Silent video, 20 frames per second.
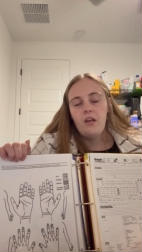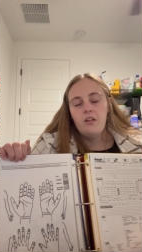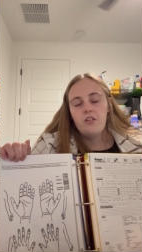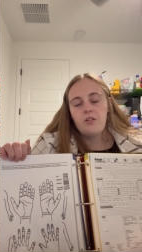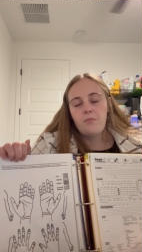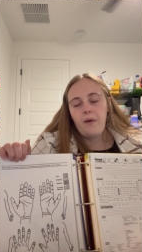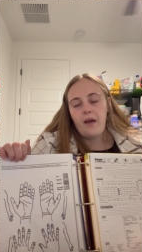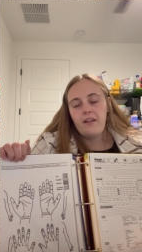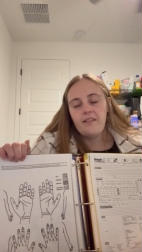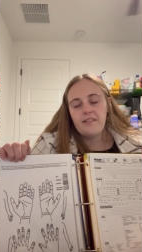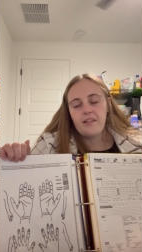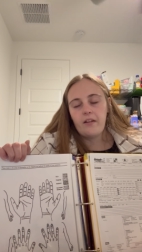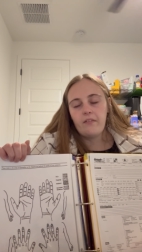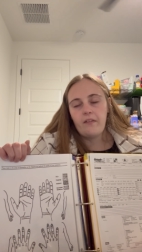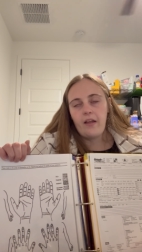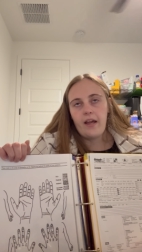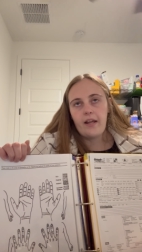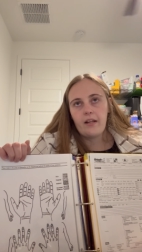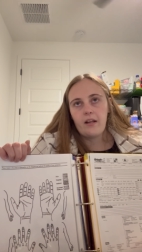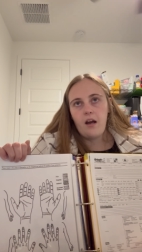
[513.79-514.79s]
depends on
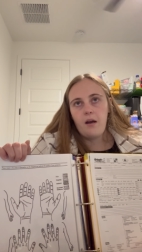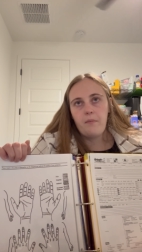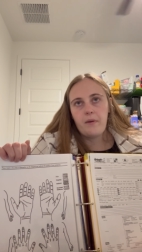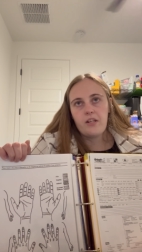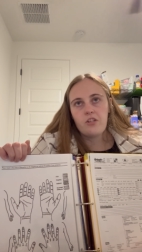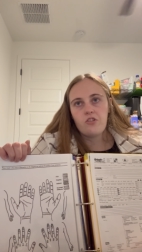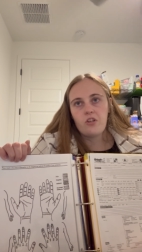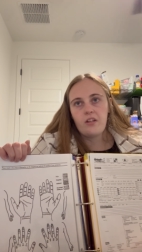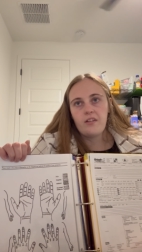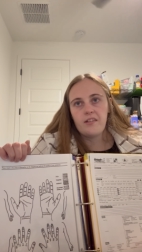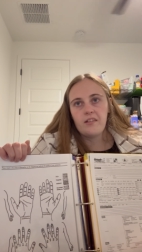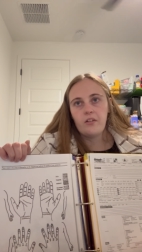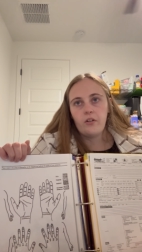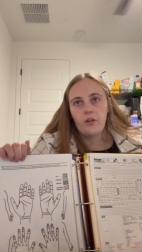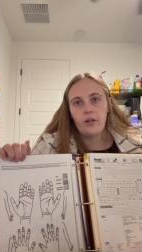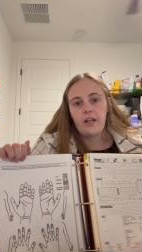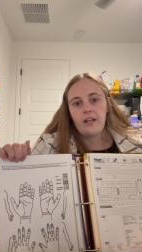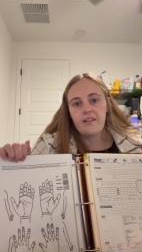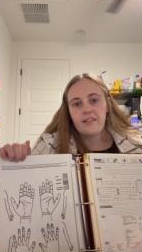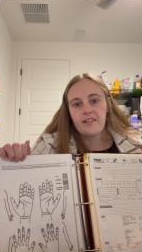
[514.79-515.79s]
like a patient's
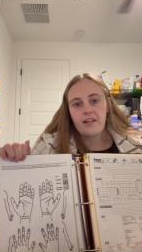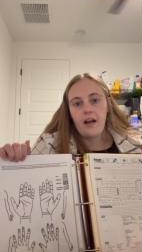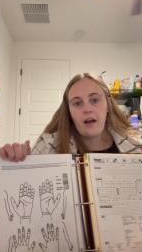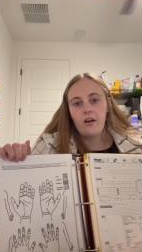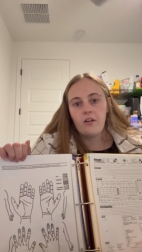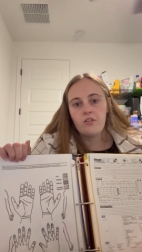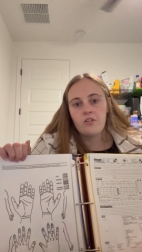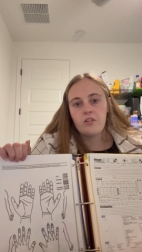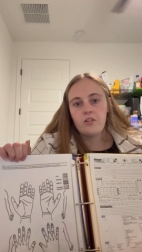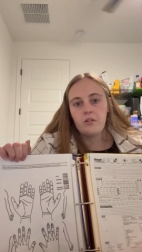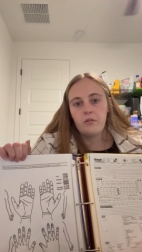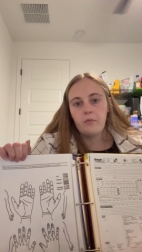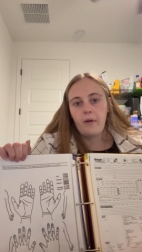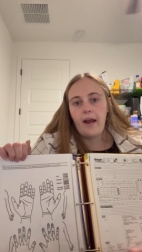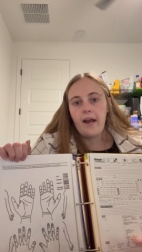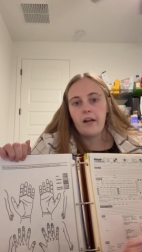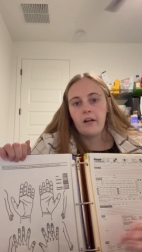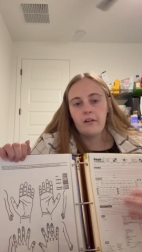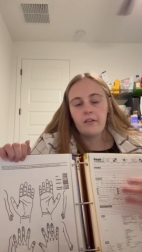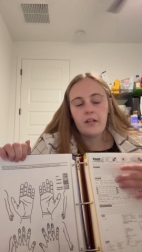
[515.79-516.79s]
learning style too,
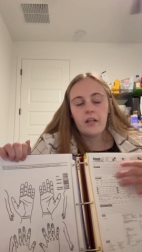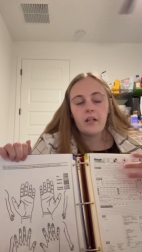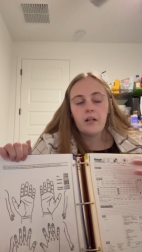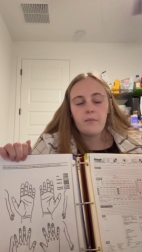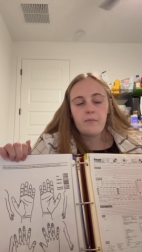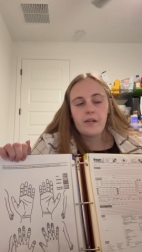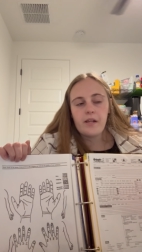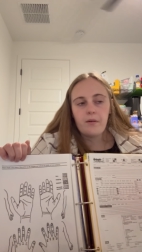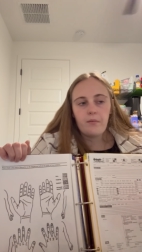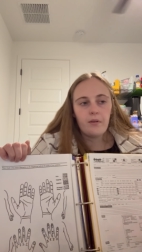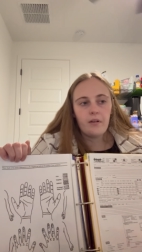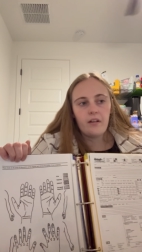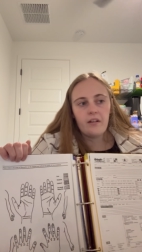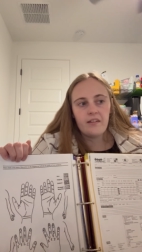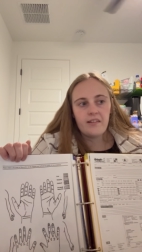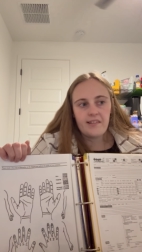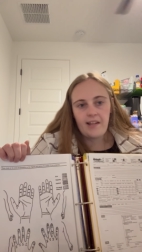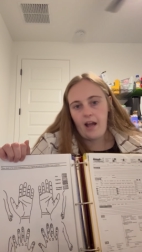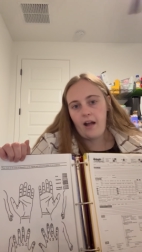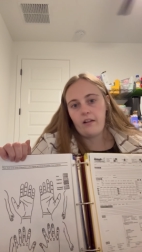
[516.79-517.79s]
right? Are they going to be able to
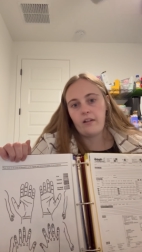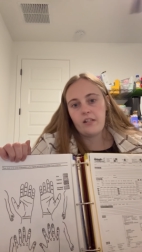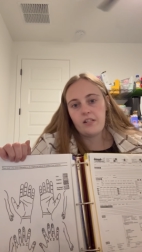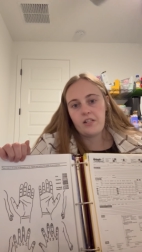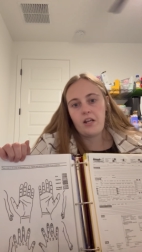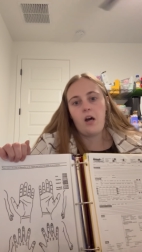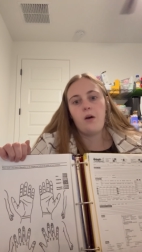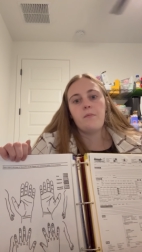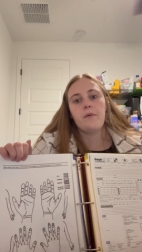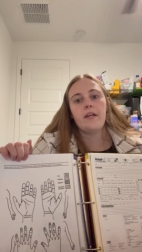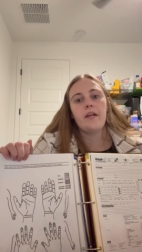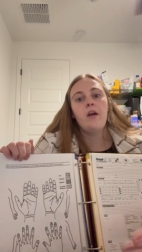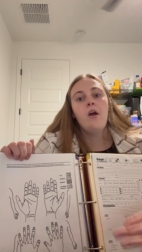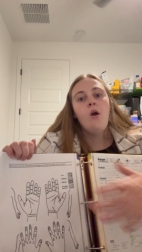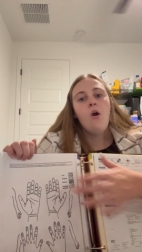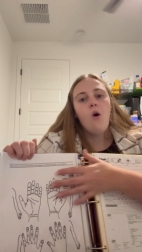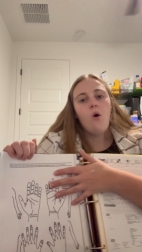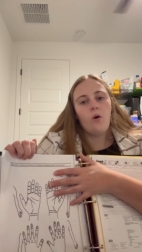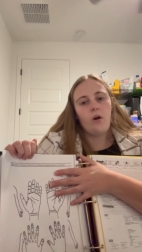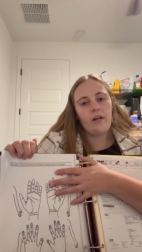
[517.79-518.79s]
exactly tell me,
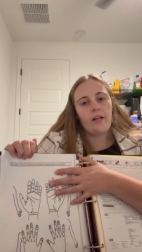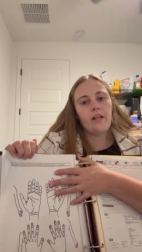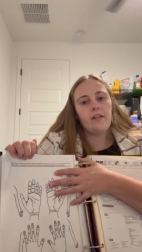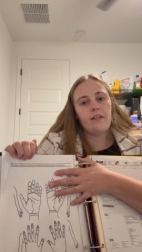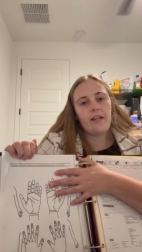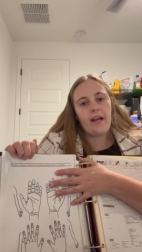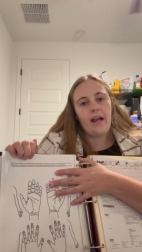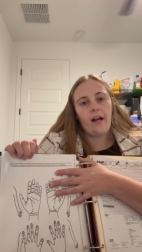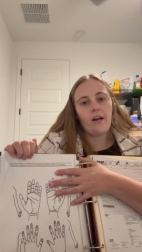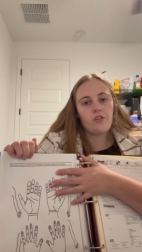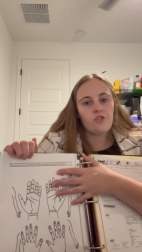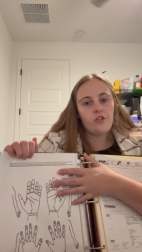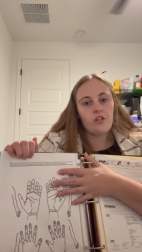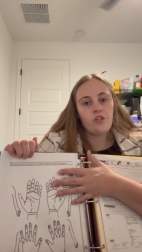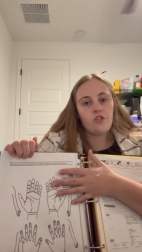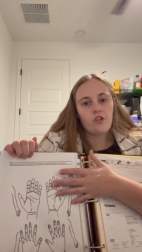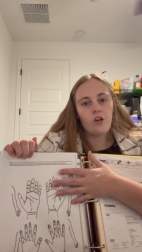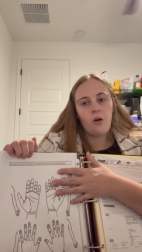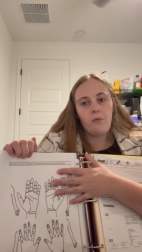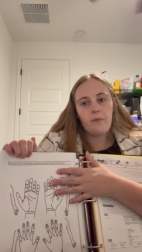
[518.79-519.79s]
or can they actually
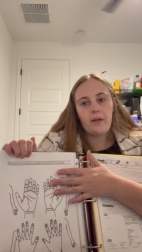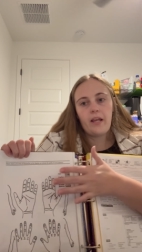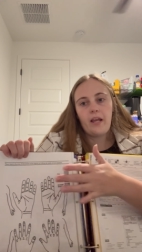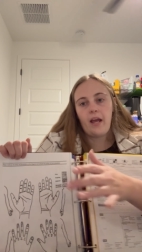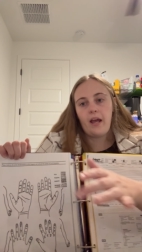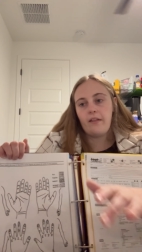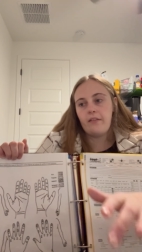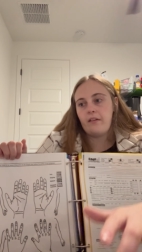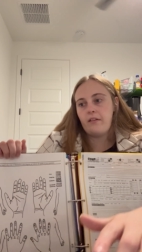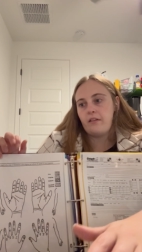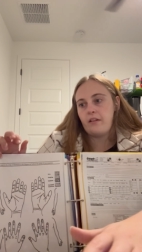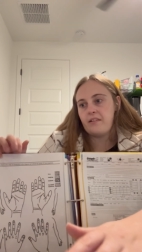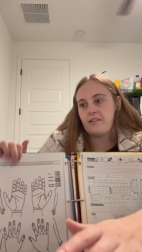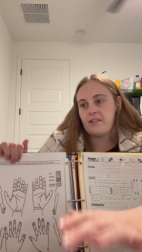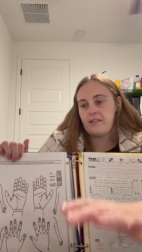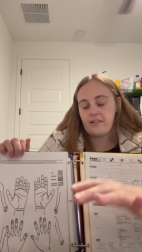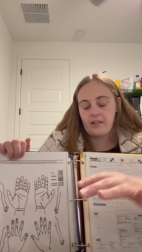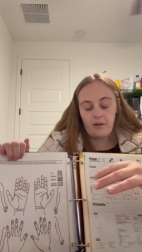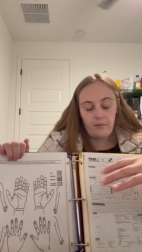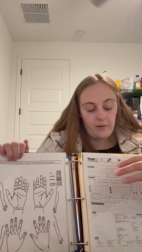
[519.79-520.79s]
show me? And then this
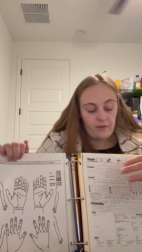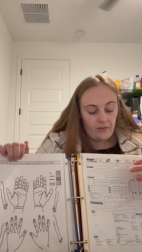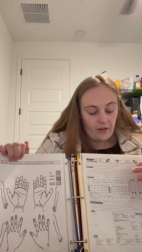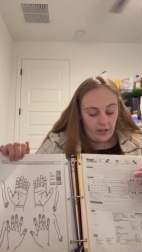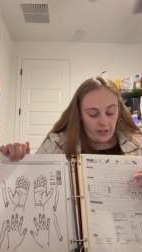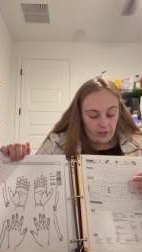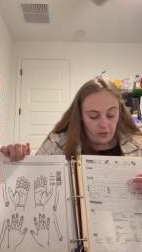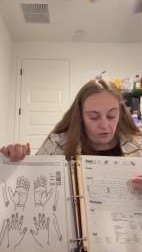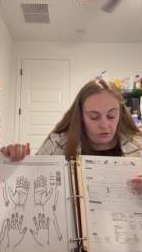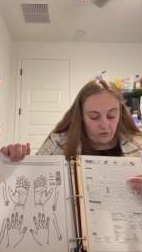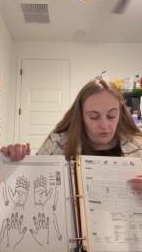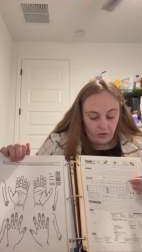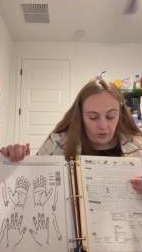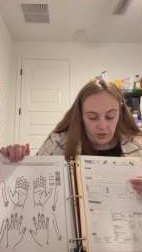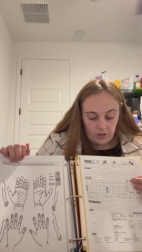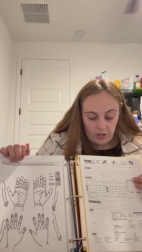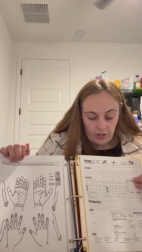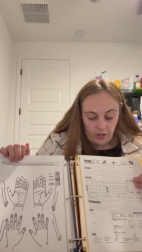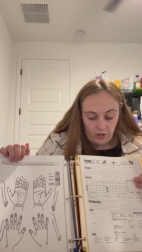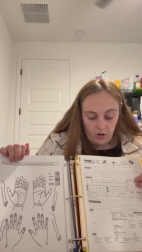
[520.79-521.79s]
is going to be very useful
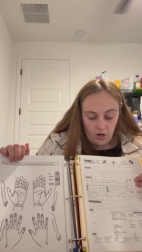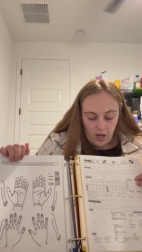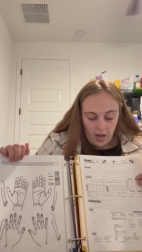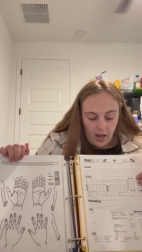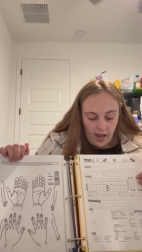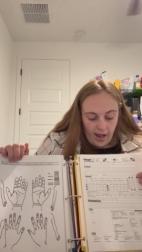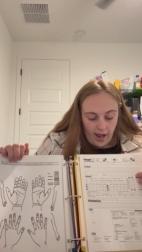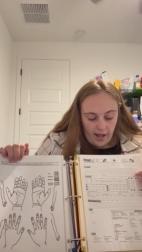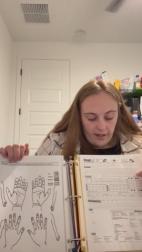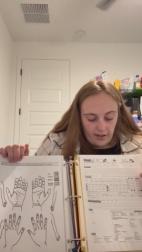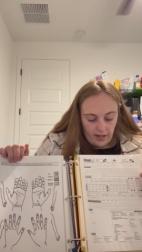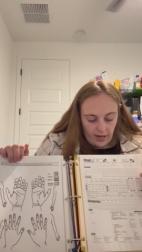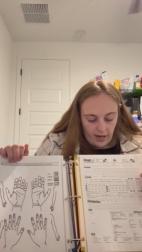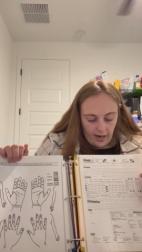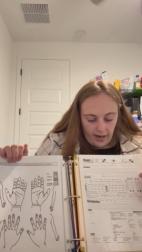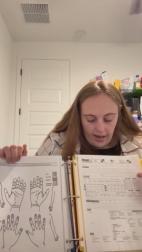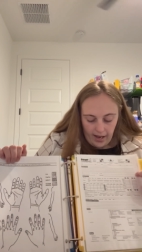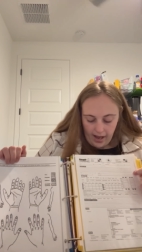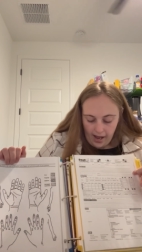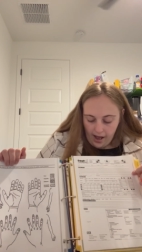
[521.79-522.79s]
too. And then
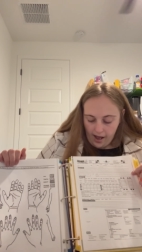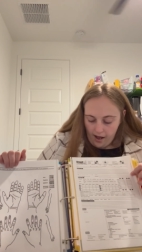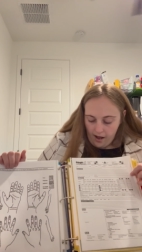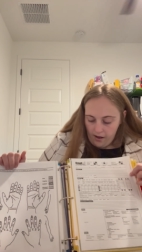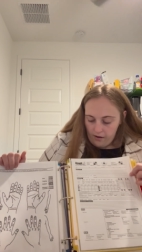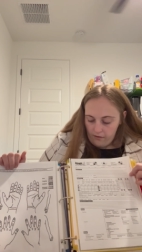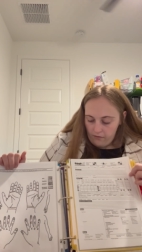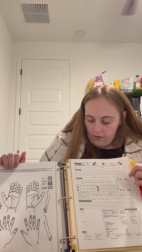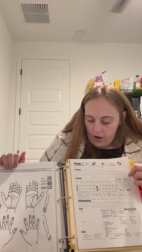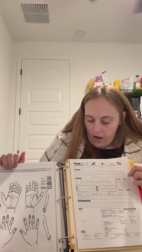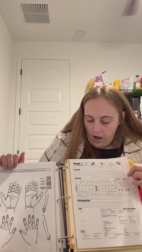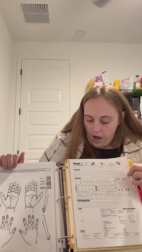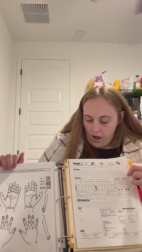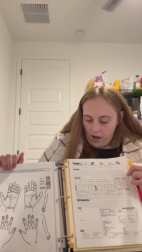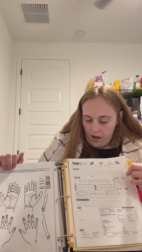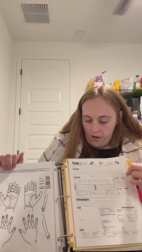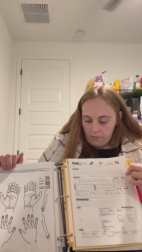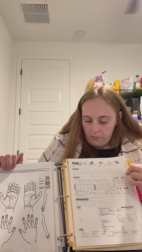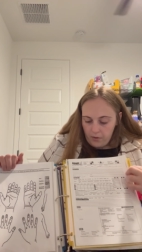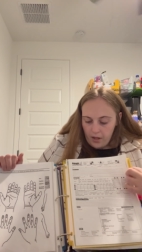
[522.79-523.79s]
I
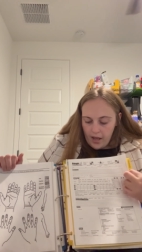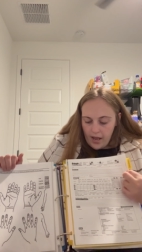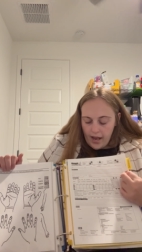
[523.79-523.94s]
have